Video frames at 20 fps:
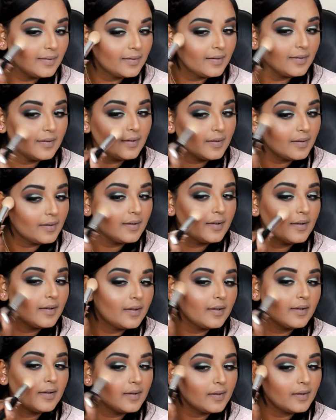
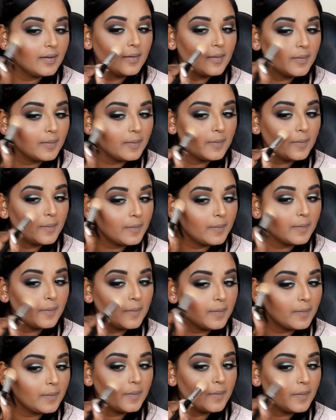
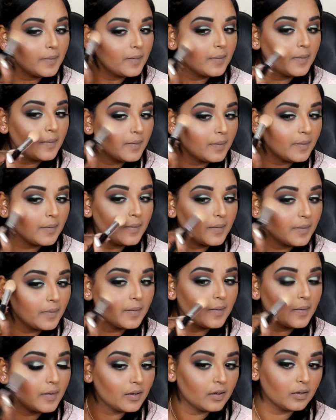
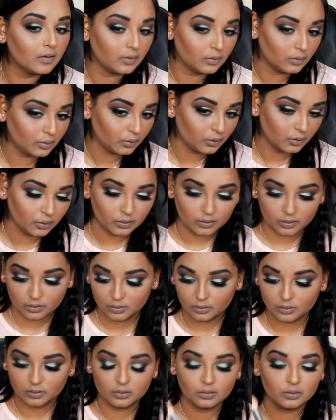
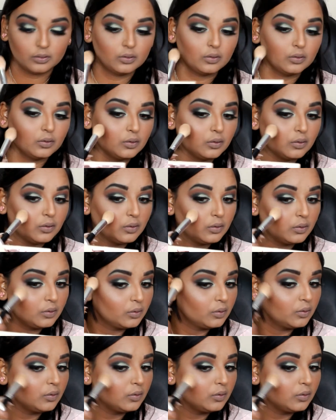(silence)